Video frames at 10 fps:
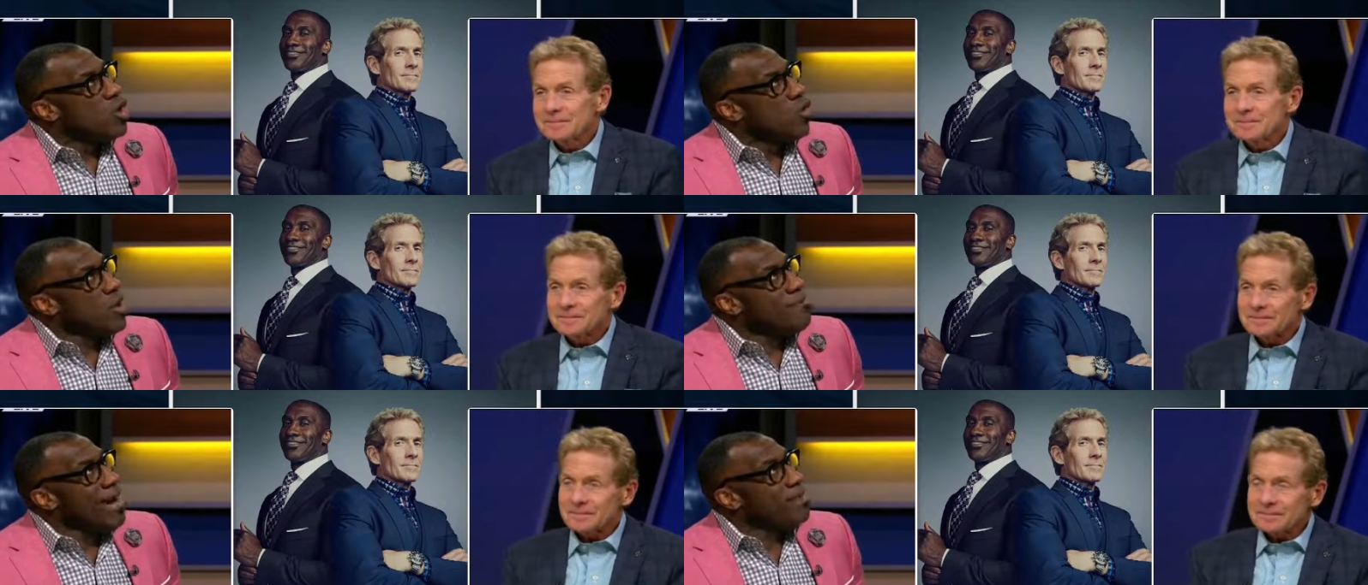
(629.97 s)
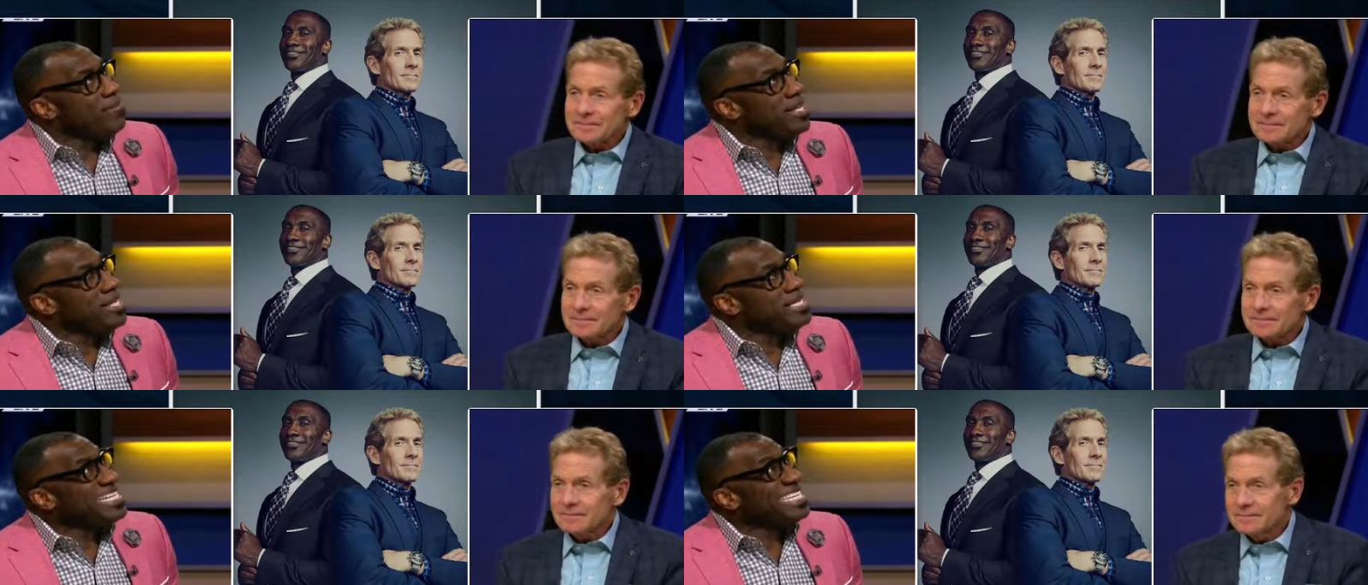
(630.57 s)
Speaker 1: We might
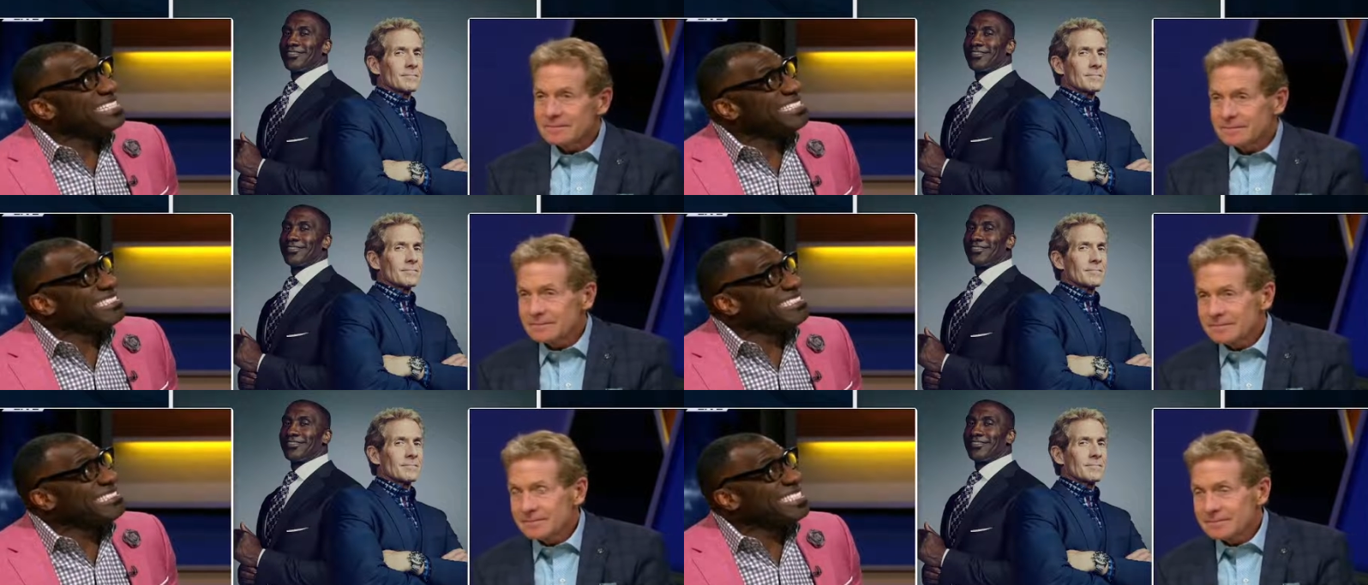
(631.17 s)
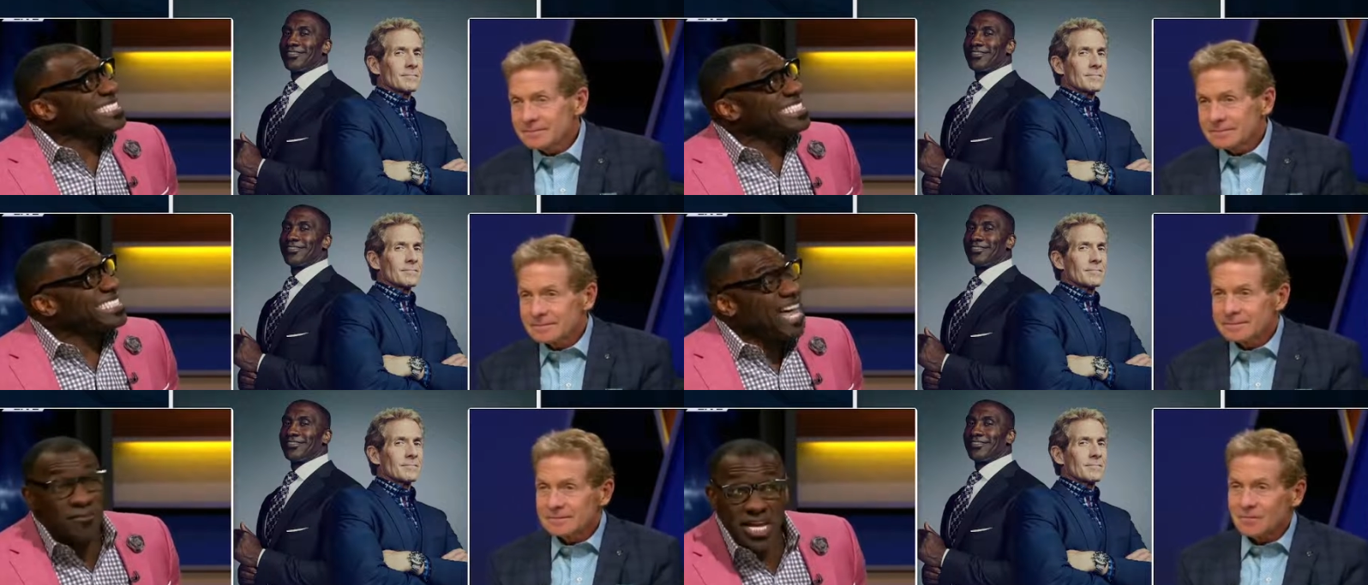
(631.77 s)
be
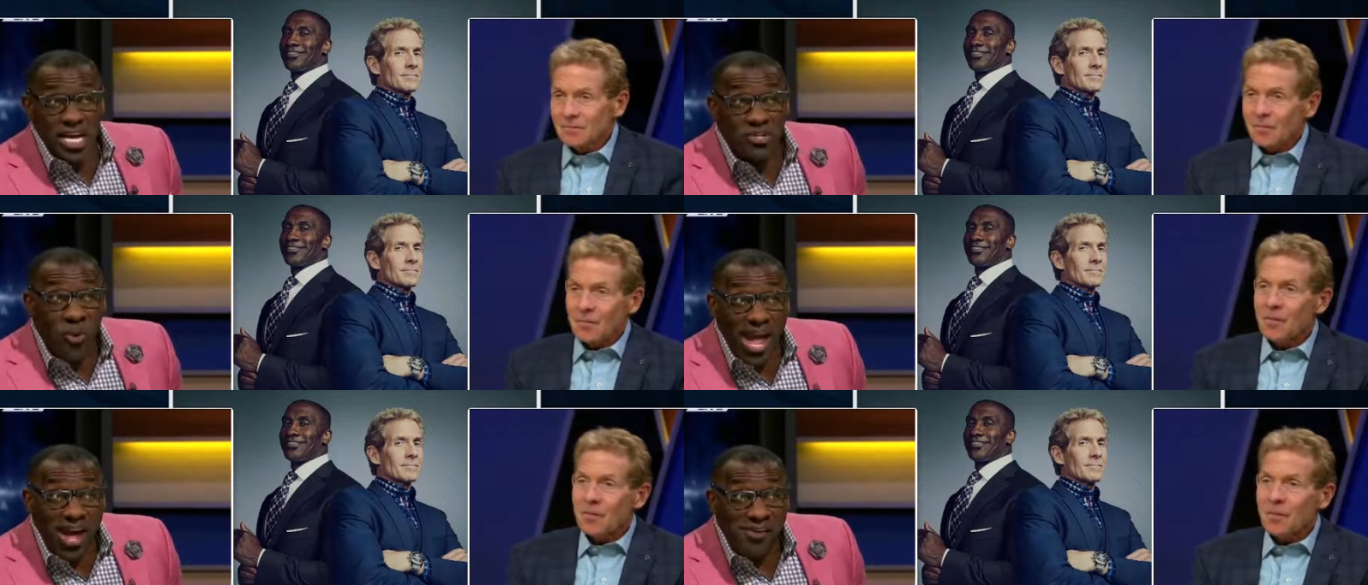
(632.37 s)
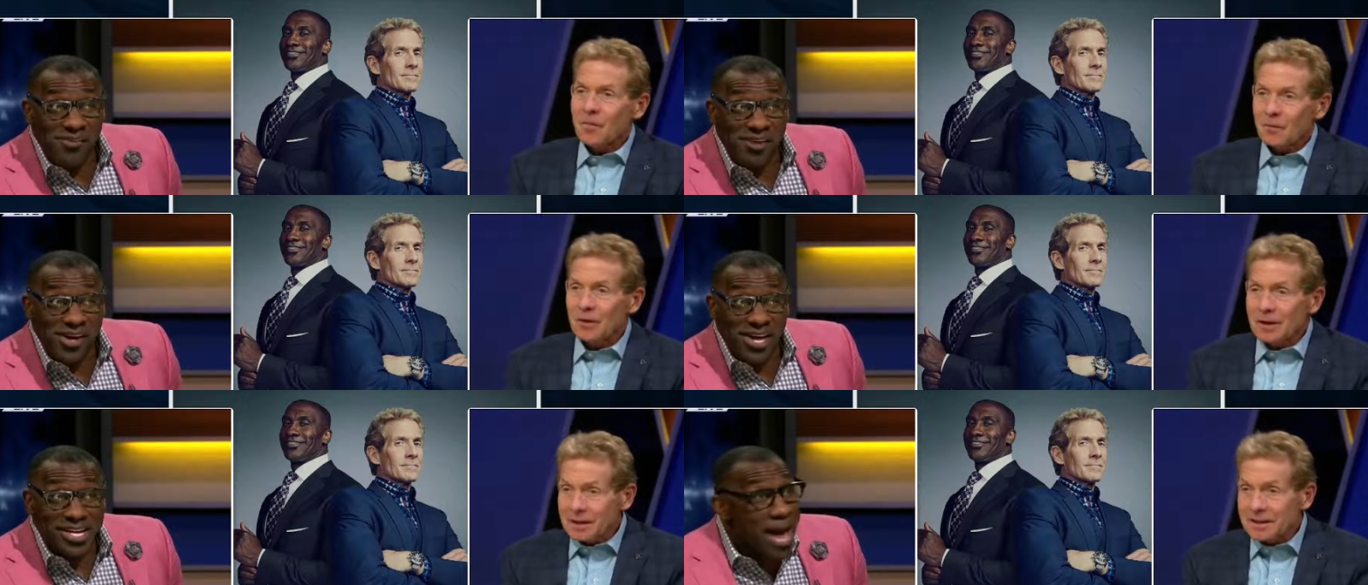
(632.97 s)
seventy and twelve.
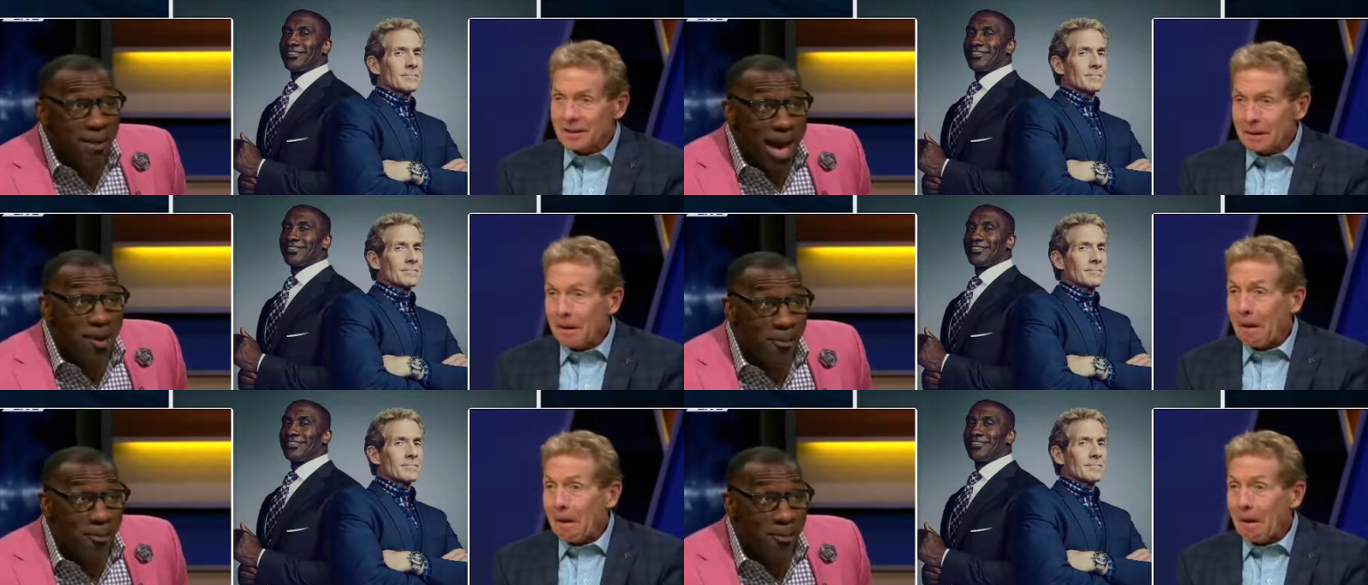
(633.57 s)
Really? That might be a